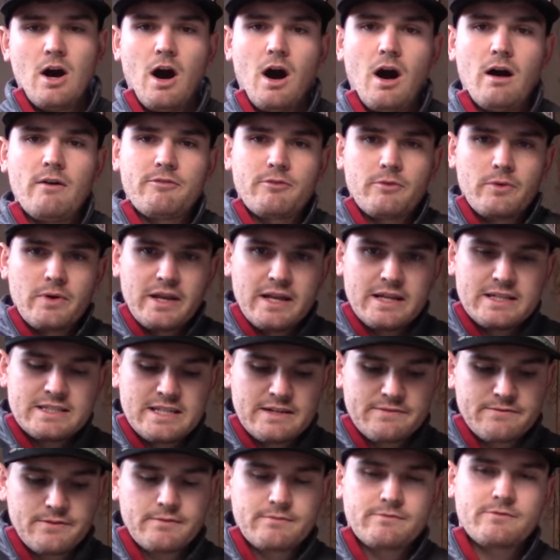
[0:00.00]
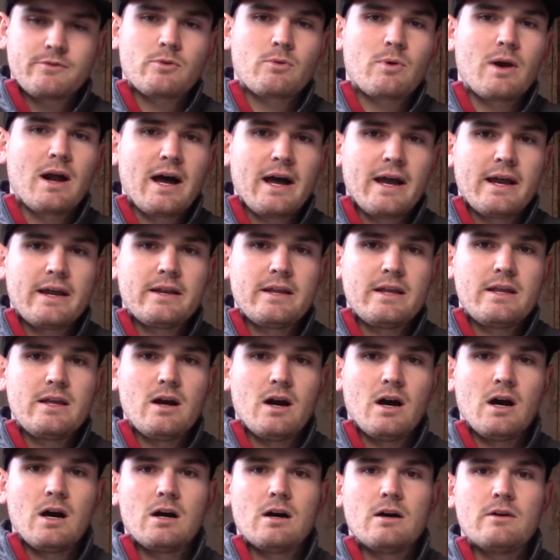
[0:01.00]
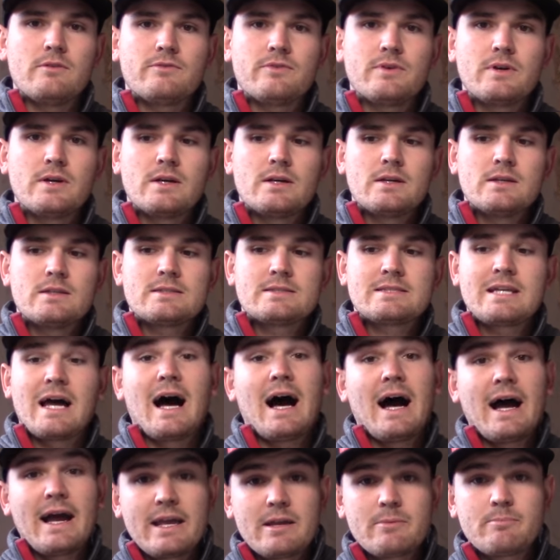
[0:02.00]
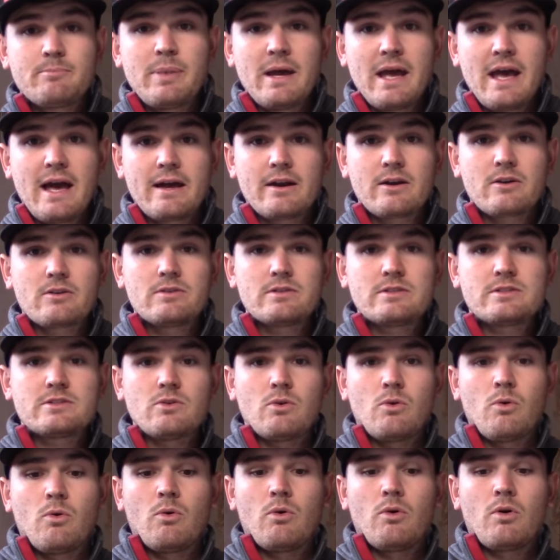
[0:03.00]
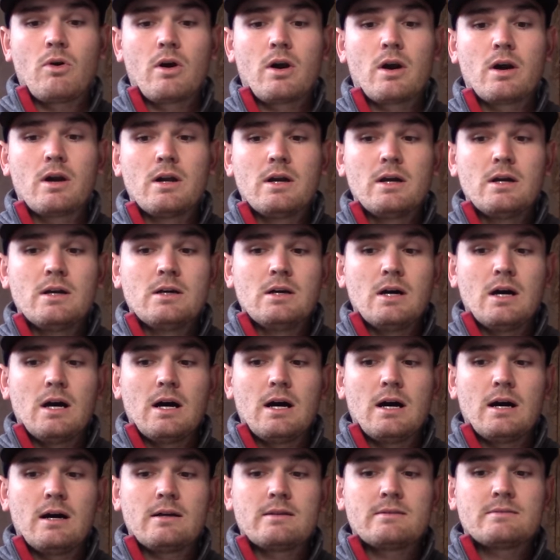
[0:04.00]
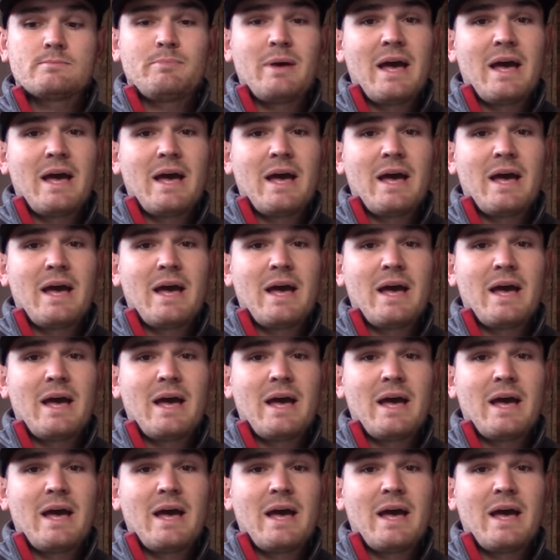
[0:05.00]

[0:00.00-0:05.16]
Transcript: offering a different variety of tying patterns or uh,